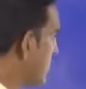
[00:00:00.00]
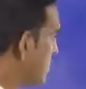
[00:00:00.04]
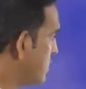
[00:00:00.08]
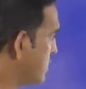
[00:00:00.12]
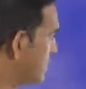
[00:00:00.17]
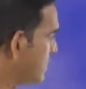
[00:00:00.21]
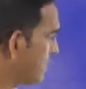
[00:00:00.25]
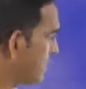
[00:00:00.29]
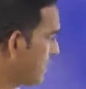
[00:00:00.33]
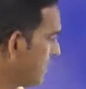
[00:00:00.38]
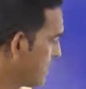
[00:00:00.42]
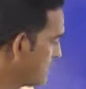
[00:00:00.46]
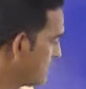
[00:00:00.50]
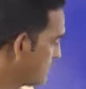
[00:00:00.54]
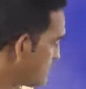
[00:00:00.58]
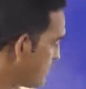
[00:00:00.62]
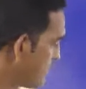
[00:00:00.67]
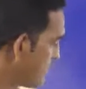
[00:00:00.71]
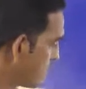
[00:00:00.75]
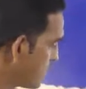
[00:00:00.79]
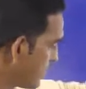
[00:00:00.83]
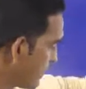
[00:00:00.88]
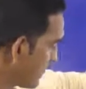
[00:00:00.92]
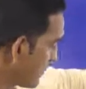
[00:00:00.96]
all the values
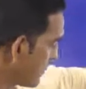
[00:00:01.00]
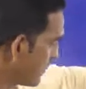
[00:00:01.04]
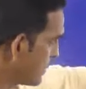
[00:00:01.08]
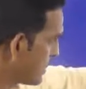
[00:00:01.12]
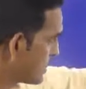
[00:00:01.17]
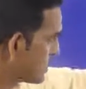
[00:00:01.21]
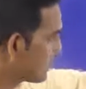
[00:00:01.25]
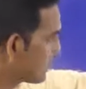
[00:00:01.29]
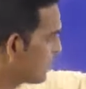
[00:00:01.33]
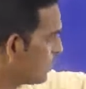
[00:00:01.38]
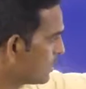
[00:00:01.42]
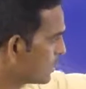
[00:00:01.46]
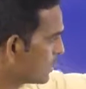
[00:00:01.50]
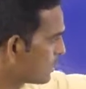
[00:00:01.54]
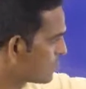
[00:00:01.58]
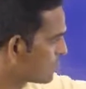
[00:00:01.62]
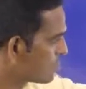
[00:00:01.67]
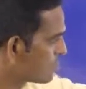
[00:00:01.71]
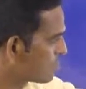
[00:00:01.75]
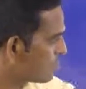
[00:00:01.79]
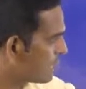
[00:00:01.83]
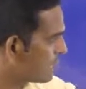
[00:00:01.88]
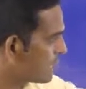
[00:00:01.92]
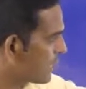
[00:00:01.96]
whatever you are going
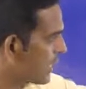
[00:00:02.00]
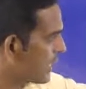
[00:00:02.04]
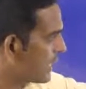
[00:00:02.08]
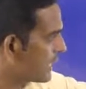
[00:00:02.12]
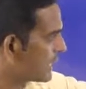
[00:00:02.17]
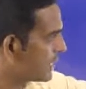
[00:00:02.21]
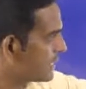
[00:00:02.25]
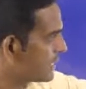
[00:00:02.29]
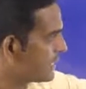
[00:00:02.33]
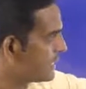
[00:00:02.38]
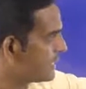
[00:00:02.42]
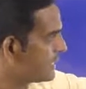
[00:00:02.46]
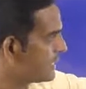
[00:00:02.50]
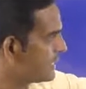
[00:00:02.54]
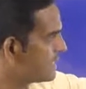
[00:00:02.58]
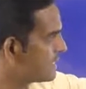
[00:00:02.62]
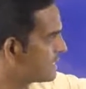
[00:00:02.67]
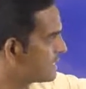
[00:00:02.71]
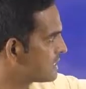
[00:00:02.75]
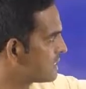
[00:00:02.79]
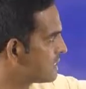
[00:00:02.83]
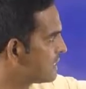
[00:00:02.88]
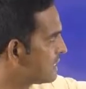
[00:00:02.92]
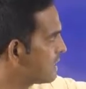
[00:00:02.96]
to store are
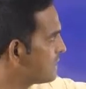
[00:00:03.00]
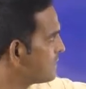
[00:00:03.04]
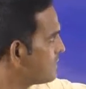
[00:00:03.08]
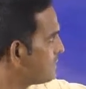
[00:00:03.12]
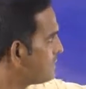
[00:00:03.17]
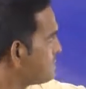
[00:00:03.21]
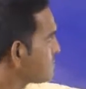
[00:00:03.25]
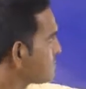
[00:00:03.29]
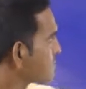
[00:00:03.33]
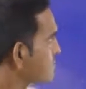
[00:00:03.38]
integers here,